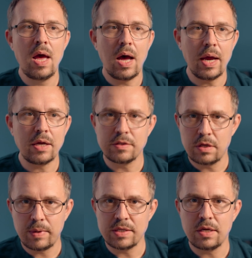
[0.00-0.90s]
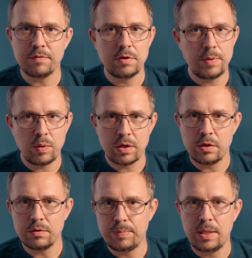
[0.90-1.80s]
I consider myself to be one of
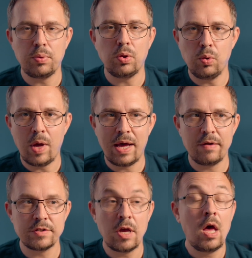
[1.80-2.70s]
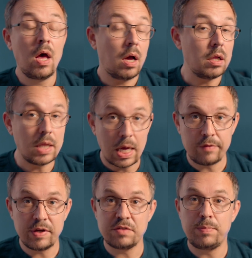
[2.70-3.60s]
those people who has a lot of
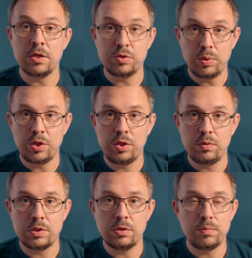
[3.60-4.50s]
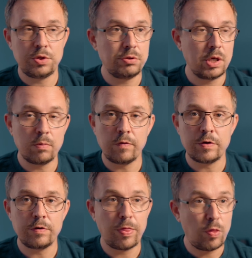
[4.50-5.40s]
experience with YouTube, shooting
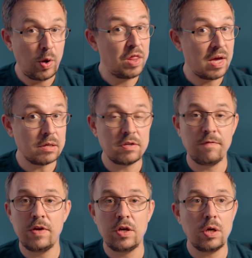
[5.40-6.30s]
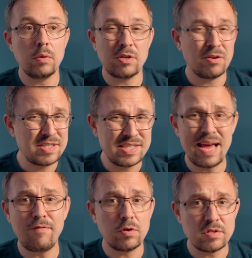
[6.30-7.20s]
over 3,000 videos on
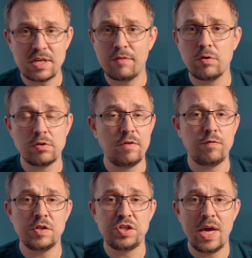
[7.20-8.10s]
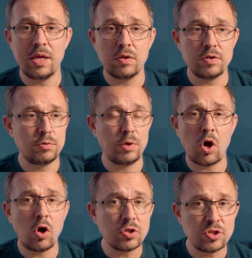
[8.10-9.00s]
several different channels, doing
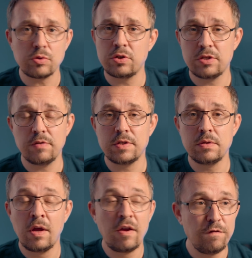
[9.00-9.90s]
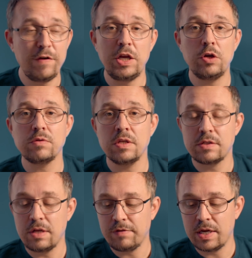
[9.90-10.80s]
all sorts of videos and
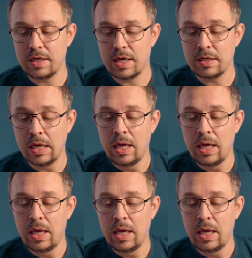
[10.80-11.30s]
stuff like that.